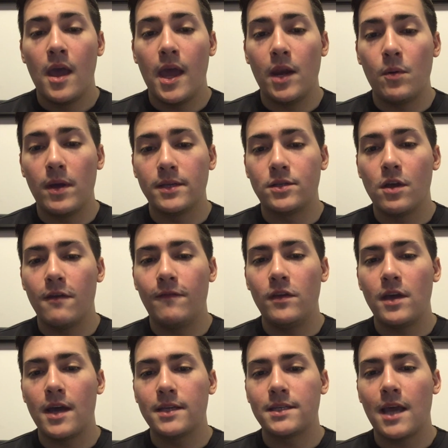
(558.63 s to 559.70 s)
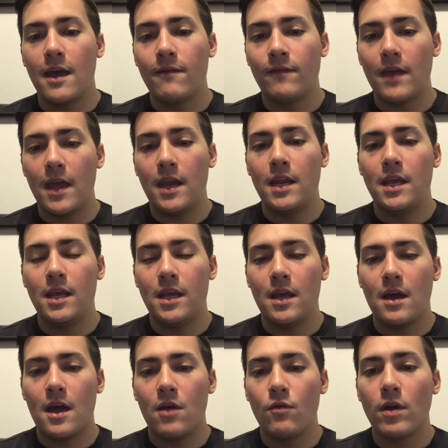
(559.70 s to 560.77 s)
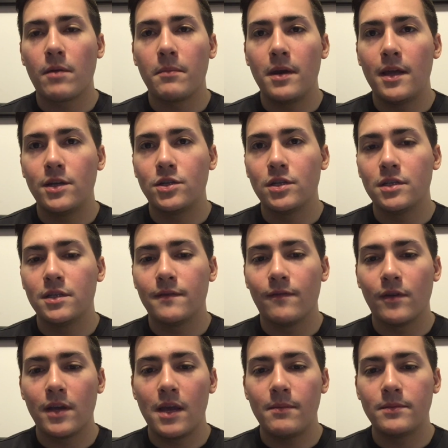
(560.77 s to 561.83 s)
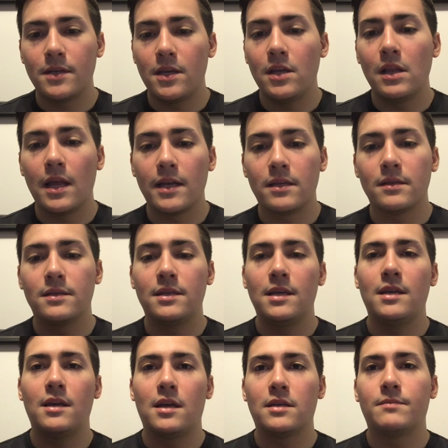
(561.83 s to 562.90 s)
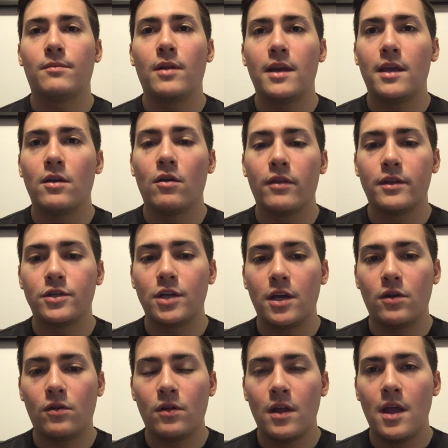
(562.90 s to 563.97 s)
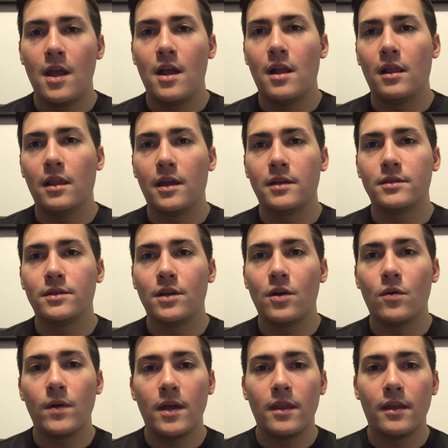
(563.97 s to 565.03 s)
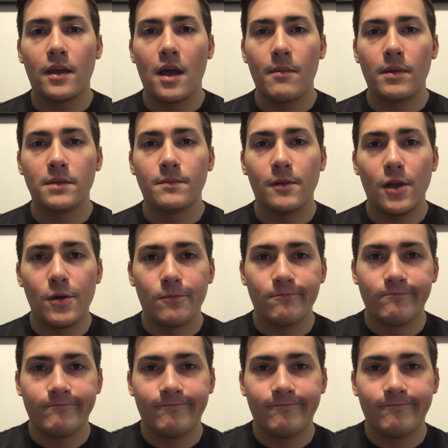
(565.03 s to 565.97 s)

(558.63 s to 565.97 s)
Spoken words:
anyway, so if you guys have any recommendations for games that you'd like to see us play here on the channel, let us know in the comments below.